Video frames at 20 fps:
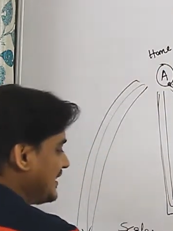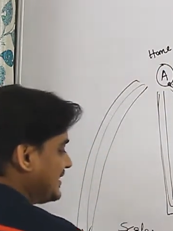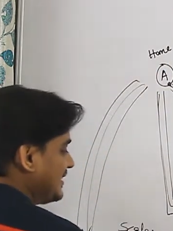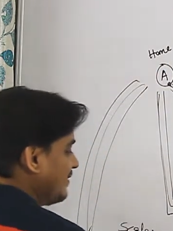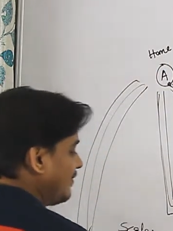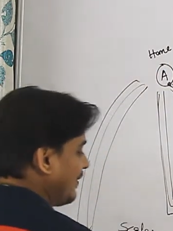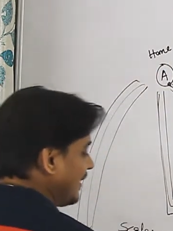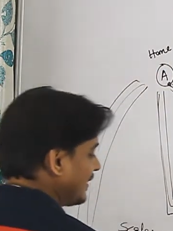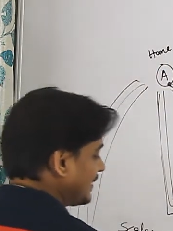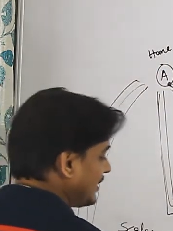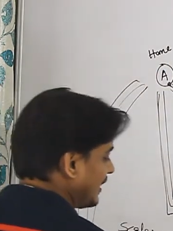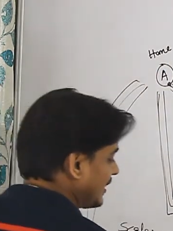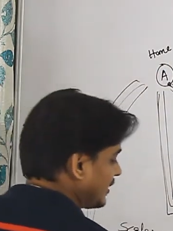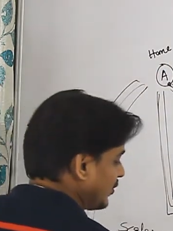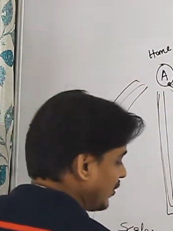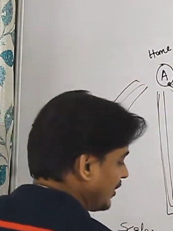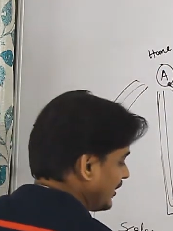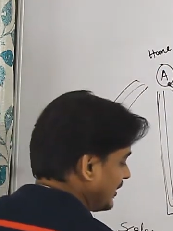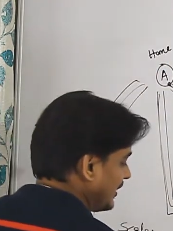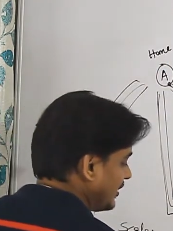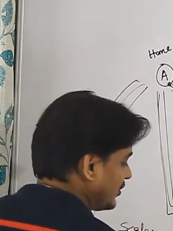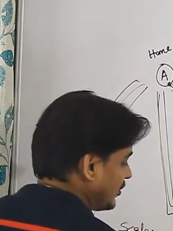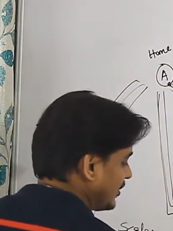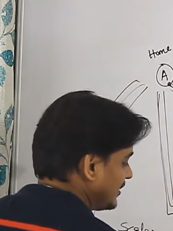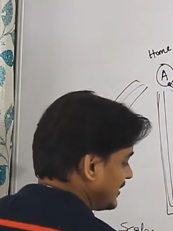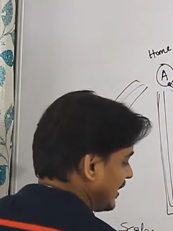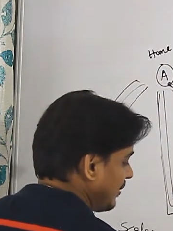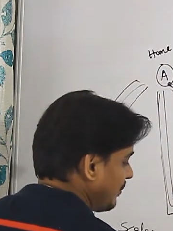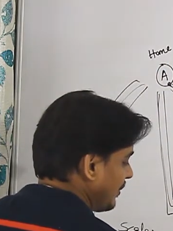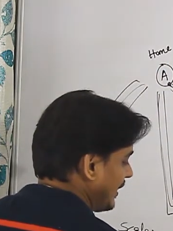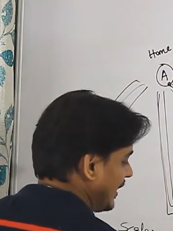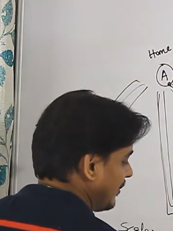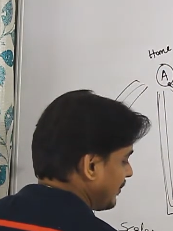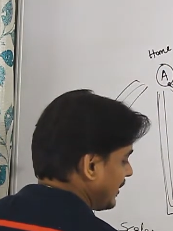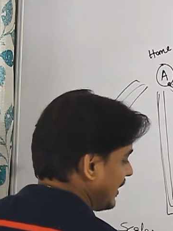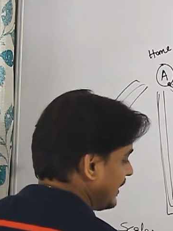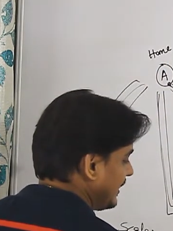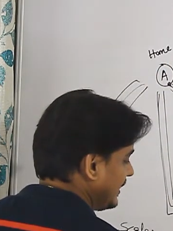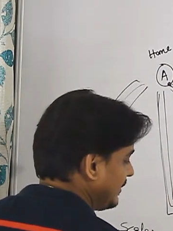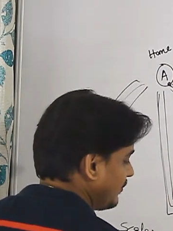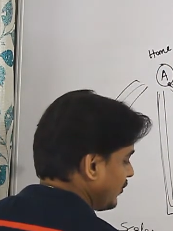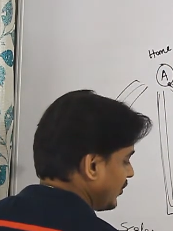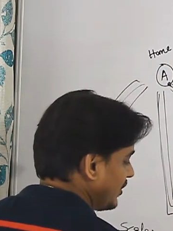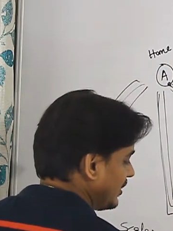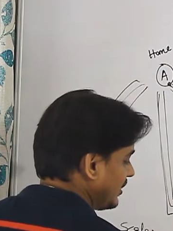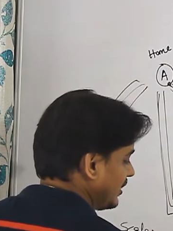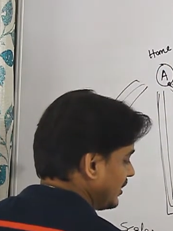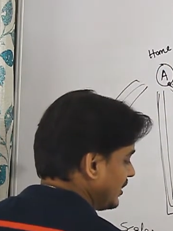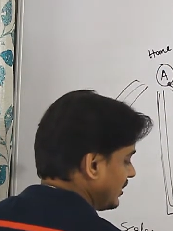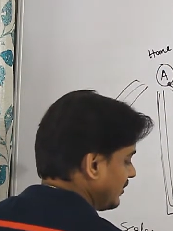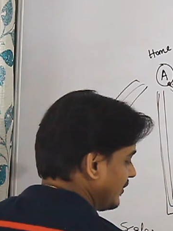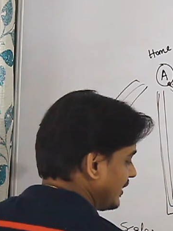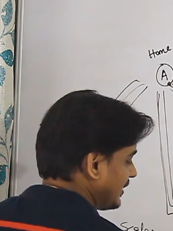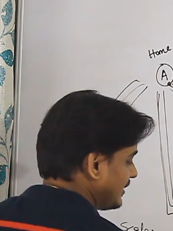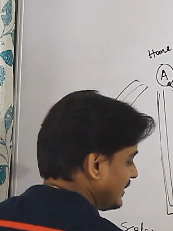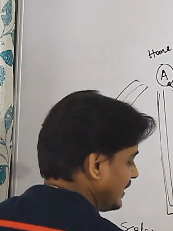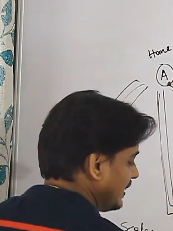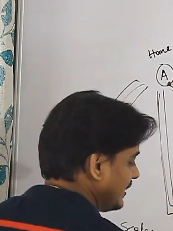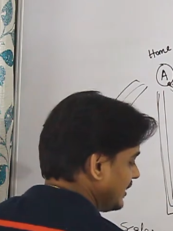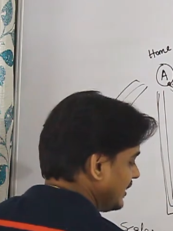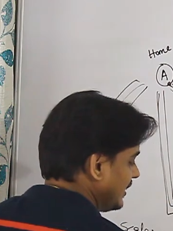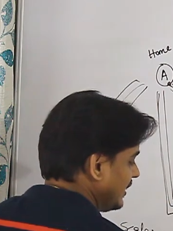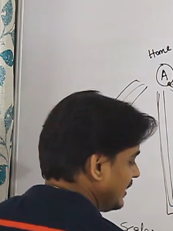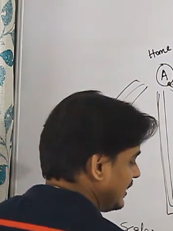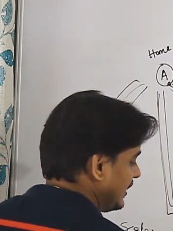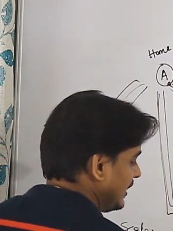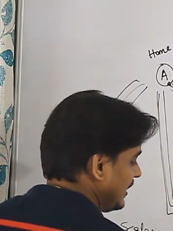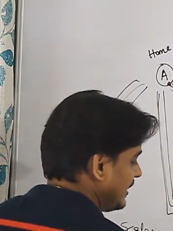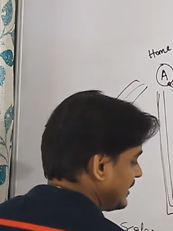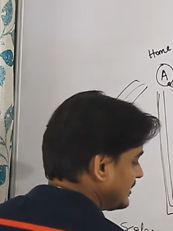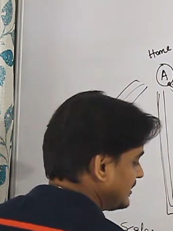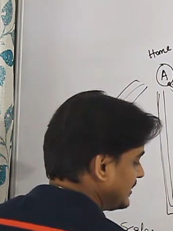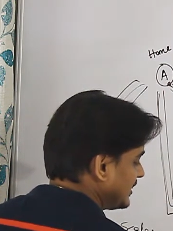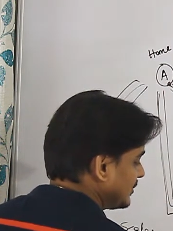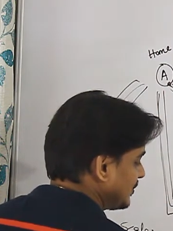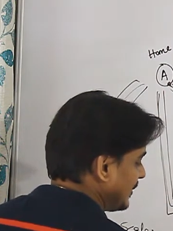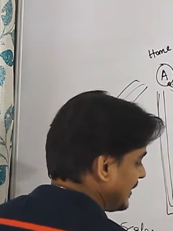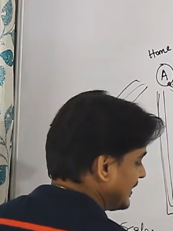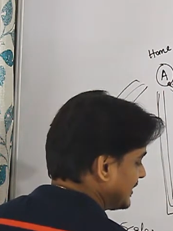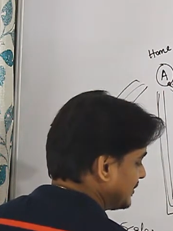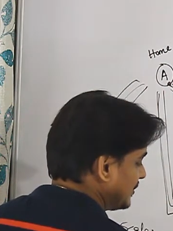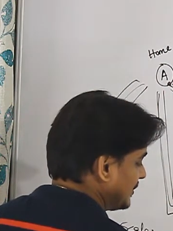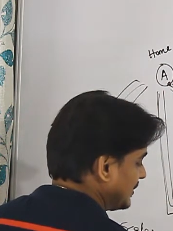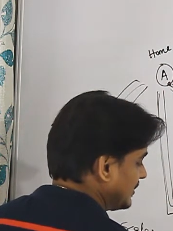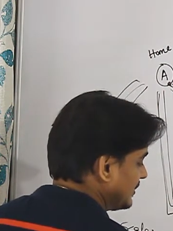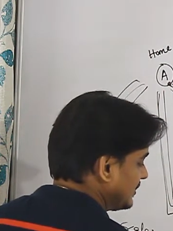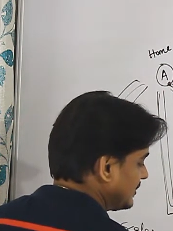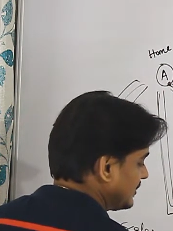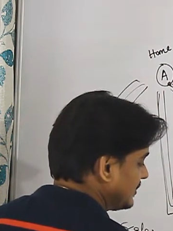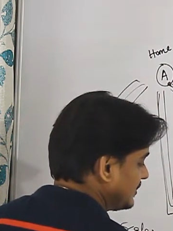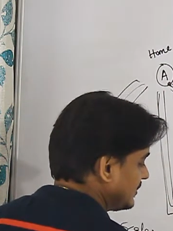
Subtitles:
is a vector quantity. So example I am writing for vector, it is displacement.